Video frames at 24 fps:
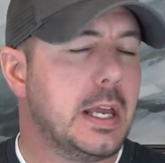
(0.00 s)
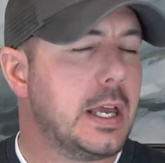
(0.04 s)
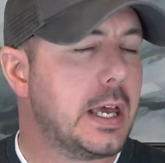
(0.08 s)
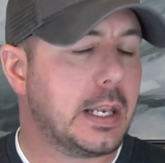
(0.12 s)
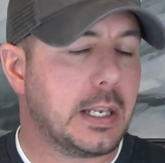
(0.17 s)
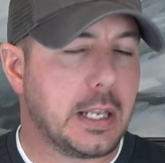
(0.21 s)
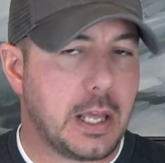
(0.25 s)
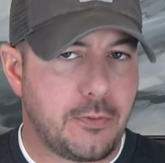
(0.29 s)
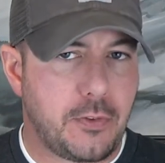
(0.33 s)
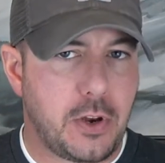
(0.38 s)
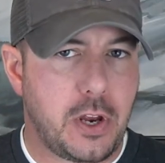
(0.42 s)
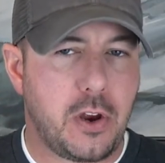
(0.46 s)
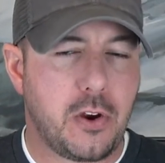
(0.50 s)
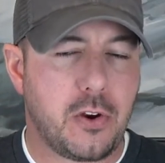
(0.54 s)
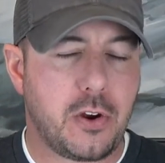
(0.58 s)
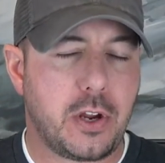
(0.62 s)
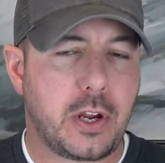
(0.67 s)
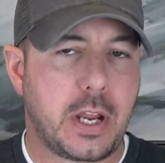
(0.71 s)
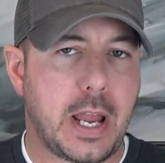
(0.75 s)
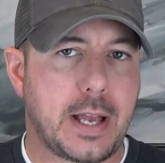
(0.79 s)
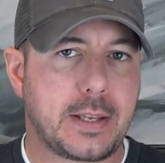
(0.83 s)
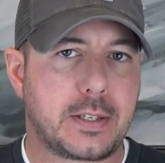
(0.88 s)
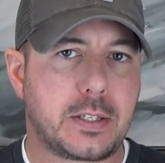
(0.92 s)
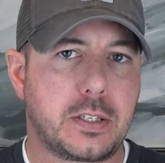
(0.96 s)
I'd love to hear
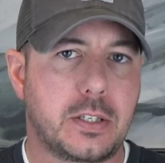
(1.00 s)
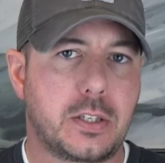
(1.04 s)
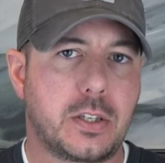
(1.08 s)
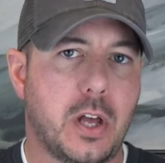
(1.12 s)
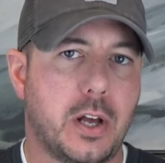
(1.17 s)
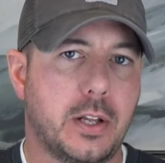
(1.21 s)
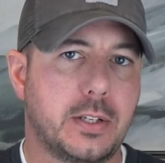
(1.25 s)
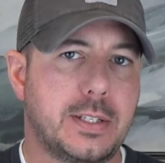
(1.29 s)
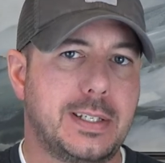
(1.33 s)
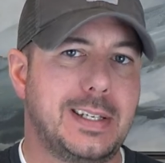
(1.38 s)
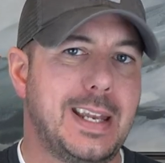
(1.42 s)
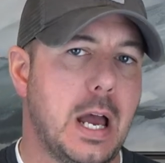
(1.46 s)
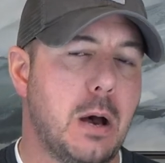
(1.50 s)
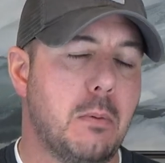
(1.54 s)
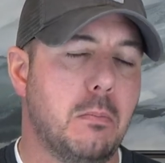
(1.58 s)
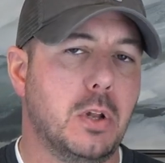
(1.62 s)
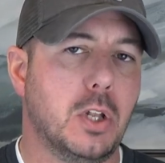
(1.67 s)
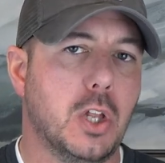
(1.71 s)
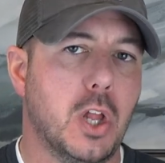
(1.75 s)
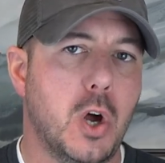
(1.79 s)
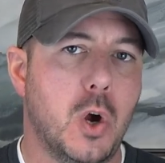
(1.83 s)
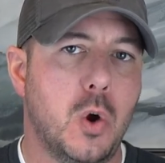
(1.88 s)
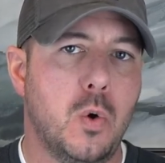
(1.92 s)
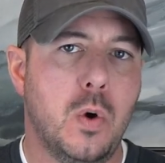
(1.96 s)
you guys' thoughts down
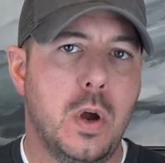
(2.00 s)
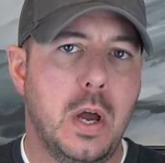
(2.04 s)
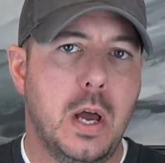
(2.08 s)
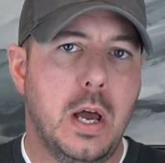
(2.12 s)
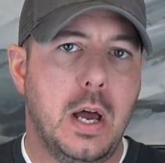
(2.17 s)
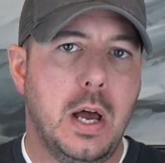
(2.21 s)
below.